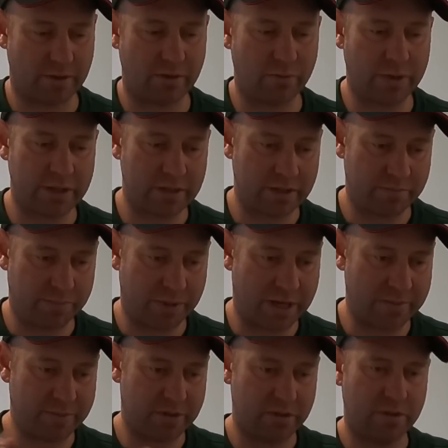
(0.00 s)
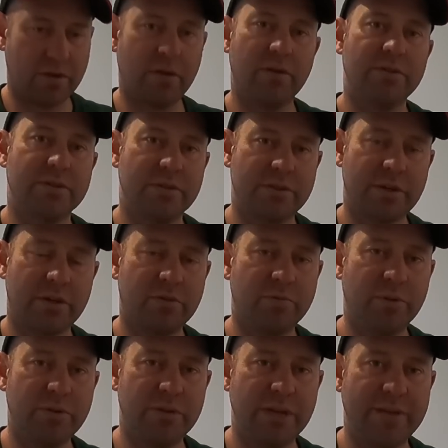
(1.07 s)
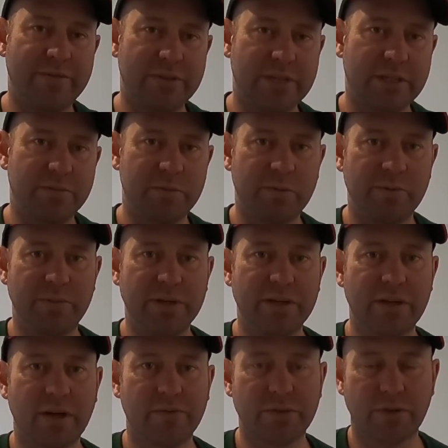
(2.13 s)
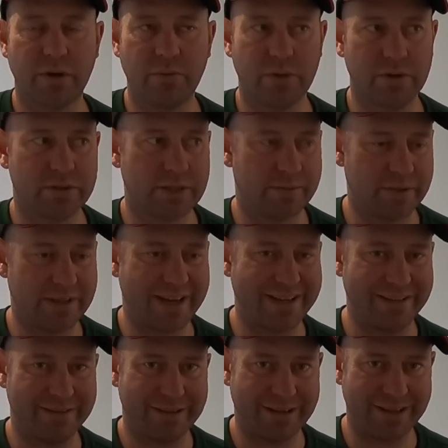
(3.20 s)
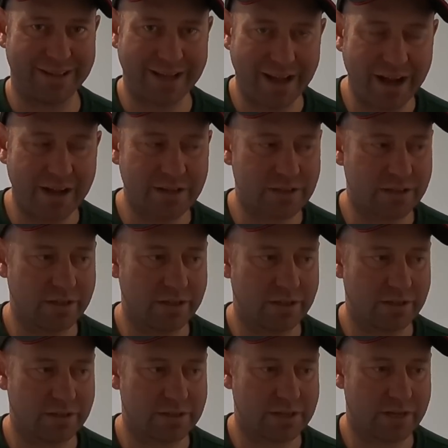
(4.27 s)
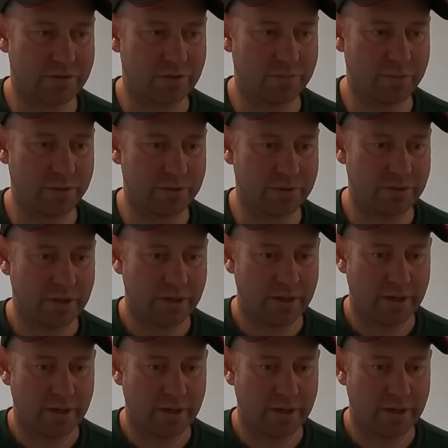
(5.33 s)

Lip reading: like where the barbecue goes in the tunnel boot, never seems to be big enough, so I wanted something that had a larger tunnel boot.